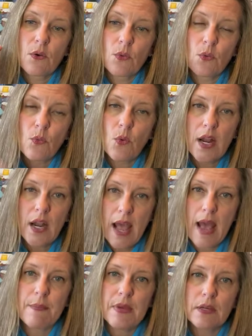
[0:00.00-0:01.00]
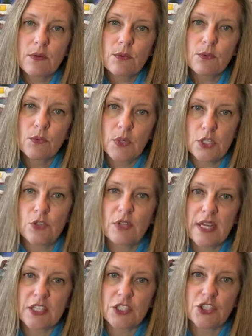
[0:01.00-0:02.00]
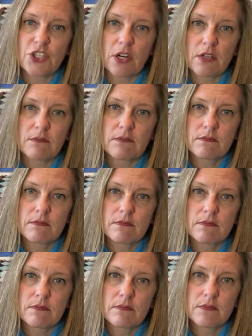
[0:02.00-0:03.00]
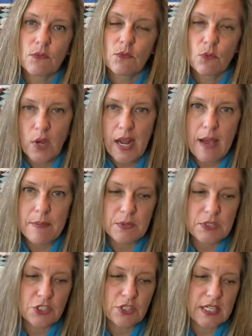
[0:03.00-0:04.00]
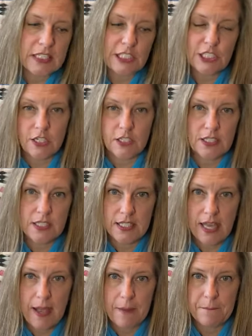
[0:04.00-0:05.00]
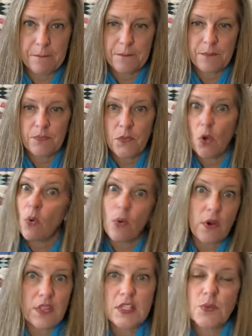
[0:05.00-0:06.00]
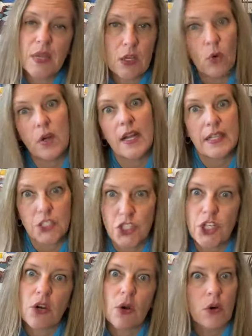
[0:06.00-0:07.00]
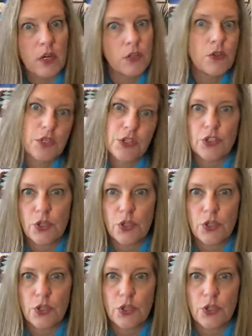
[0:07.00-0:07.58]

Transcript: what habit would you like to start? What habit would you like to start today? or this week or next year or New Year's or